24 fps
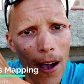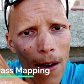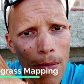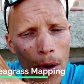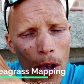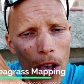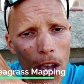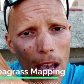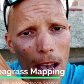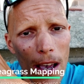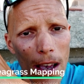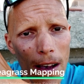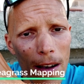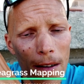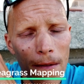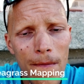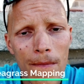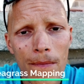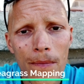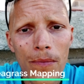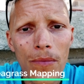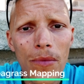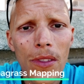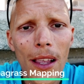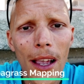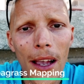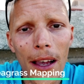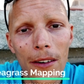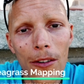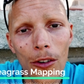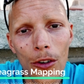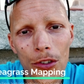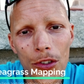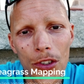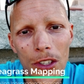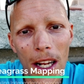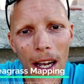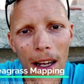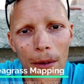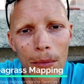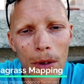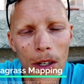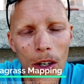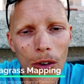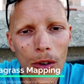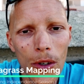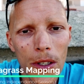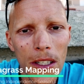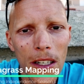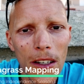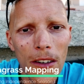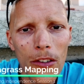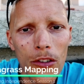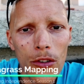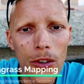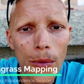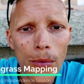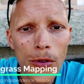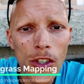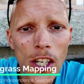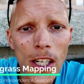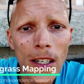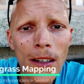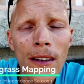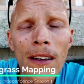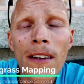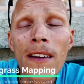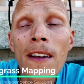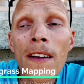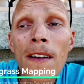up here and also down below in the description.